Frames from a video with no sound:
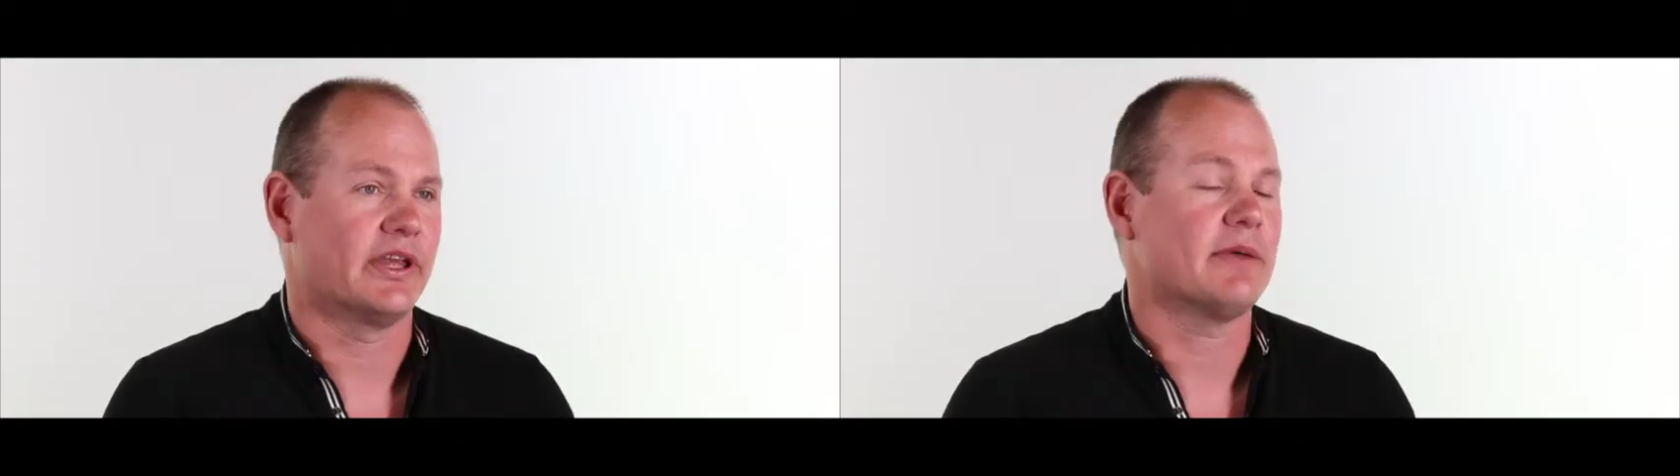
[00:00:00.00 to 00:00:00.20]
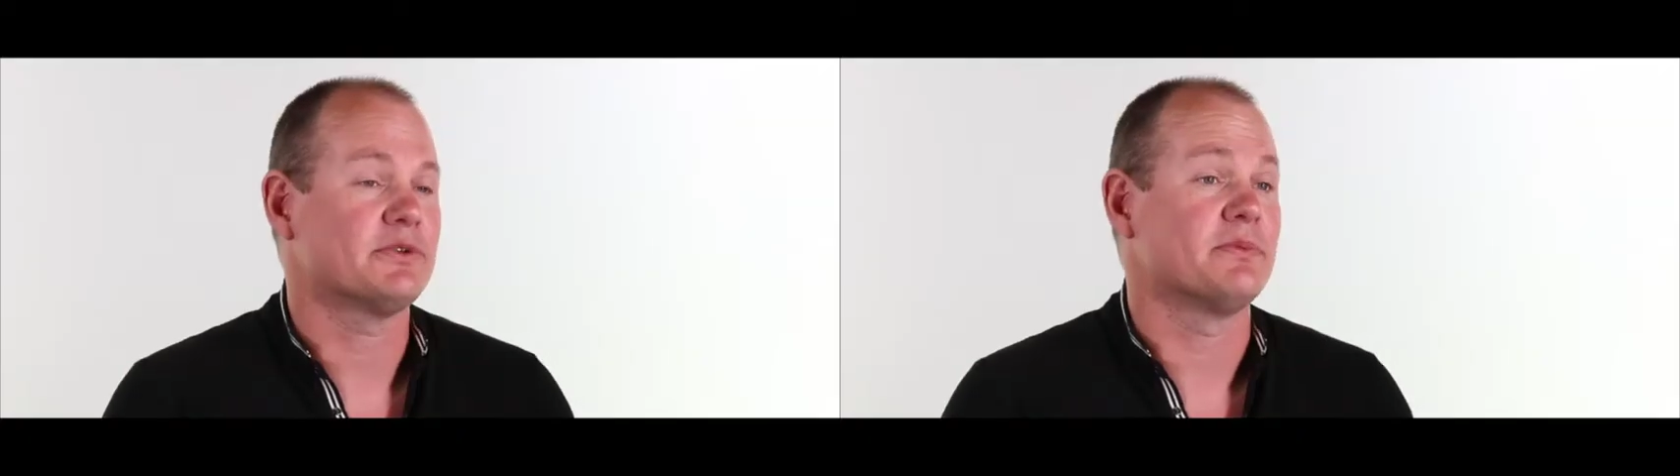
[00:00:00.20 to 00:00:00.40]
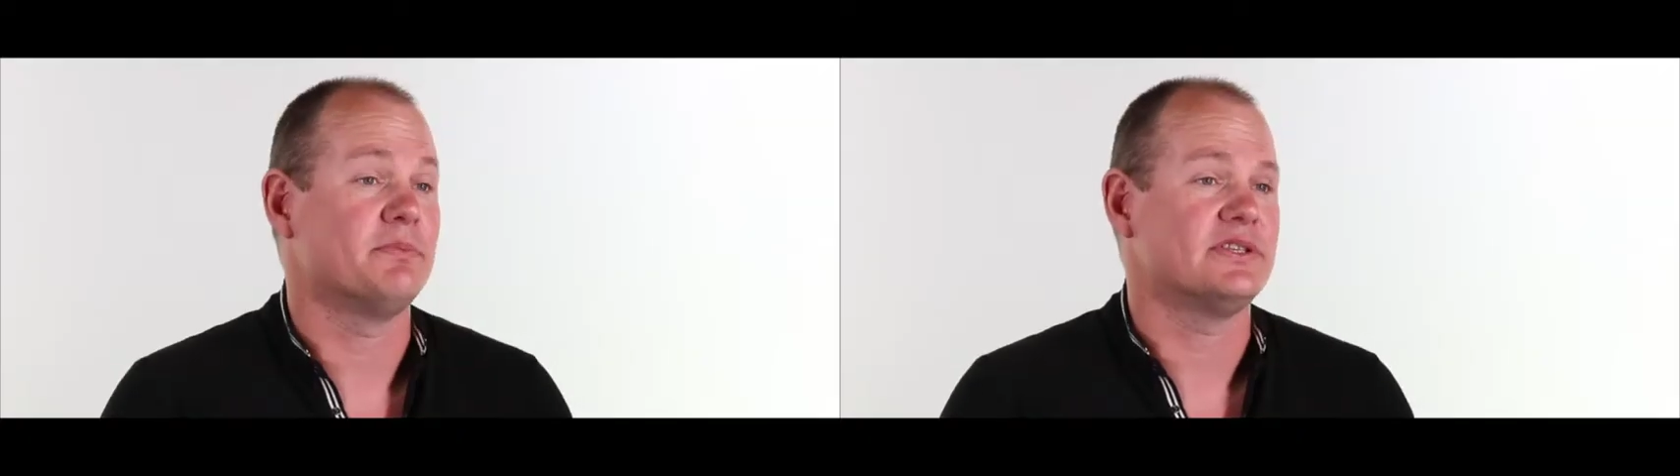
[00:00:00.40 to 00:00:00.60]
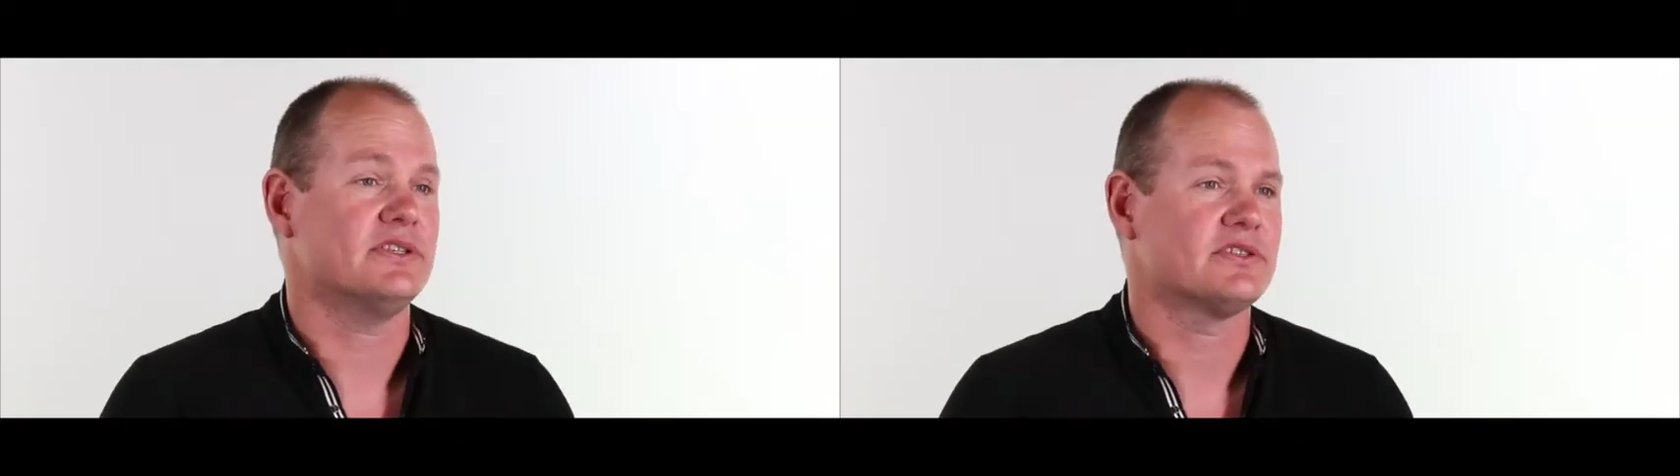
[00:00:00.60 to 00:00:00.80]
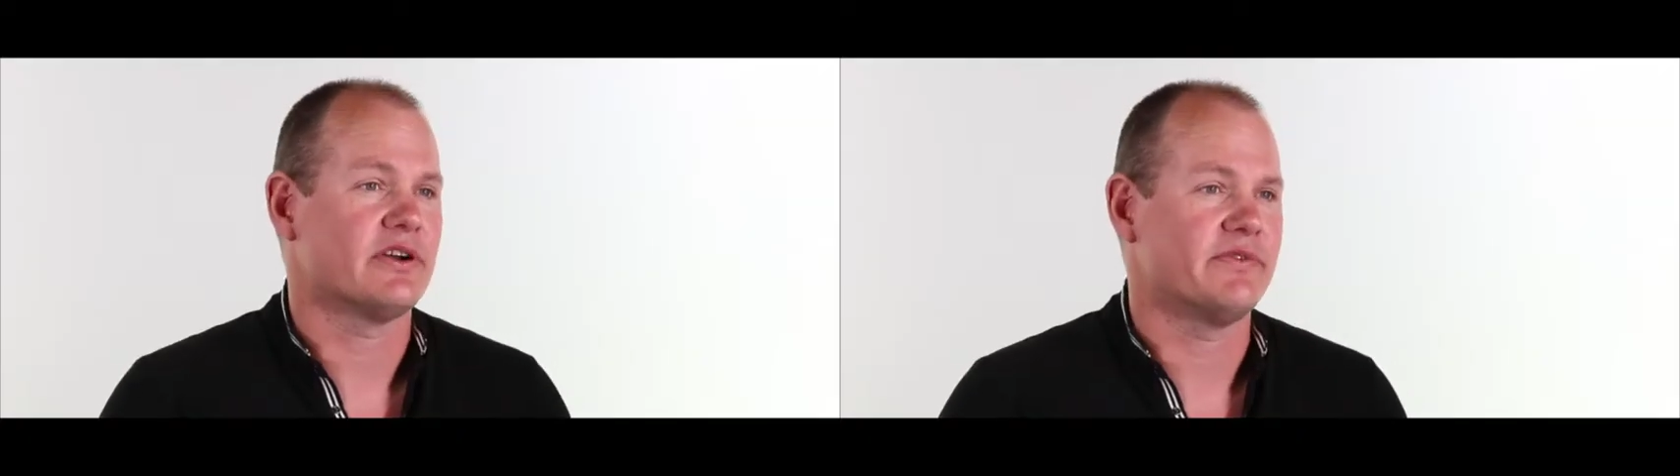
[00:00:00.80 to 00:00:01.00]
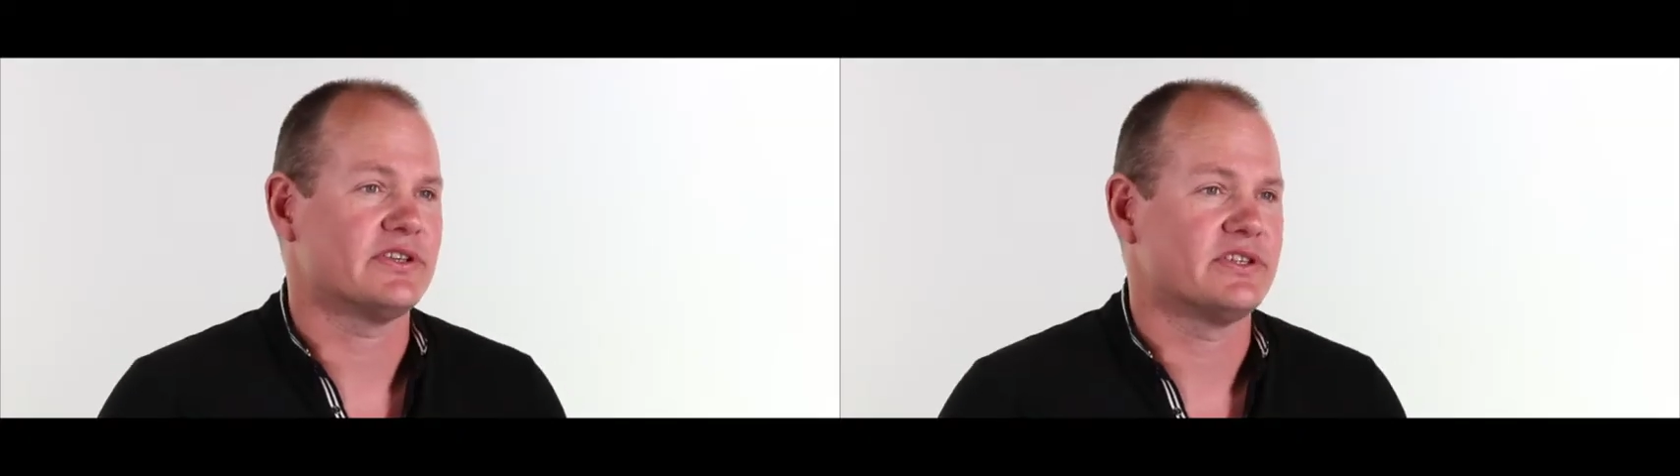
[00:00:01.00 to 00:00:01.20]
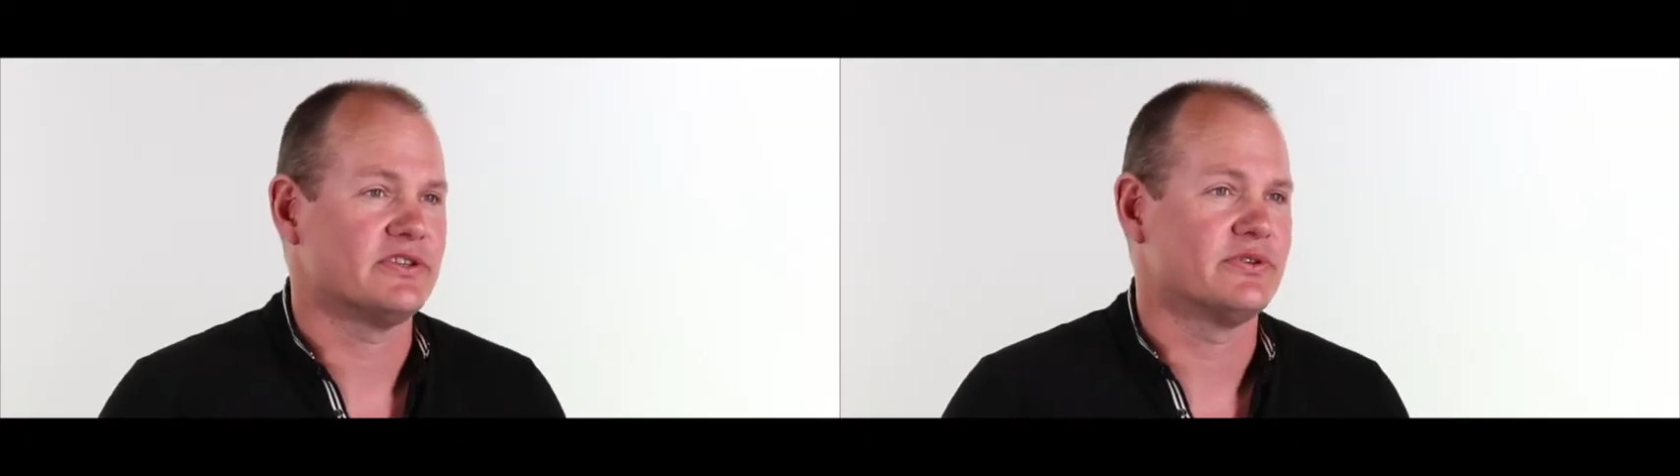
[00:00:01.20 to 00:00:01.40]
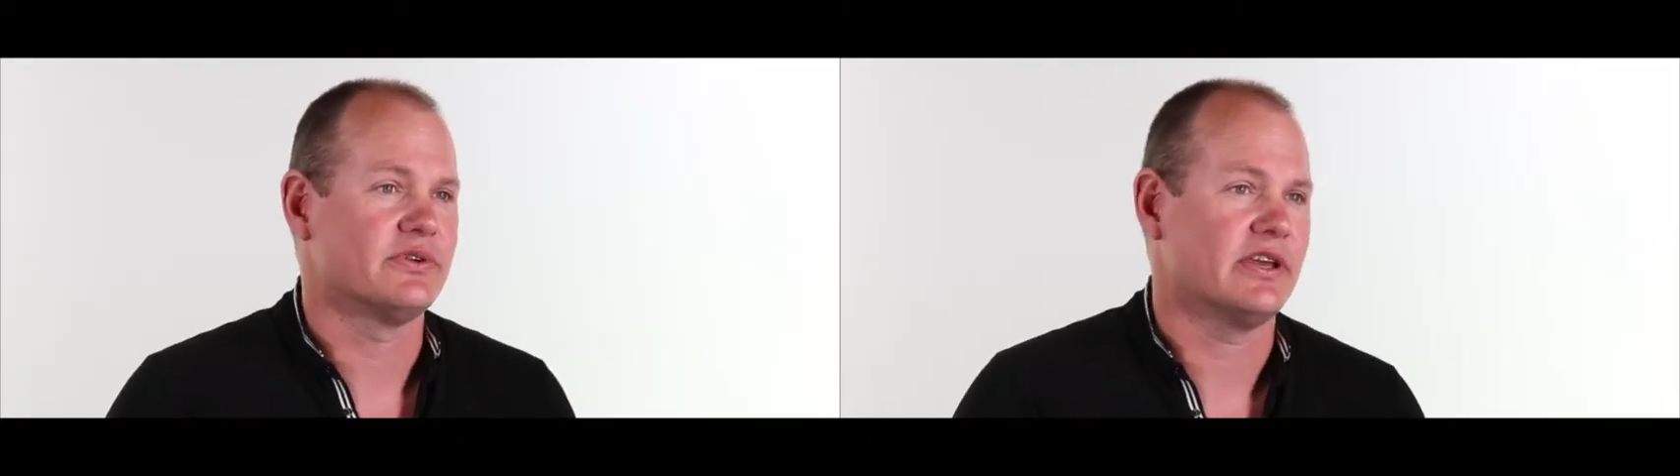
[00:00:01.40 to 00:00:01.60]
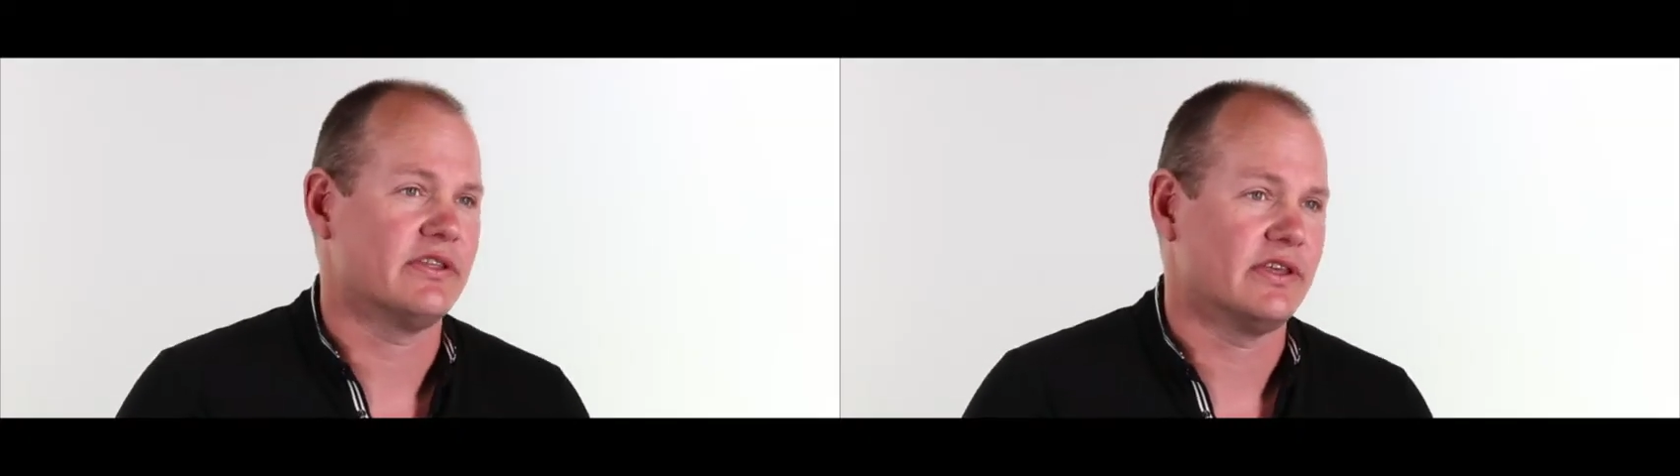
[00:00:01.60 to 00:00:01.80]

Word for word: When it comes to business, I invest in two key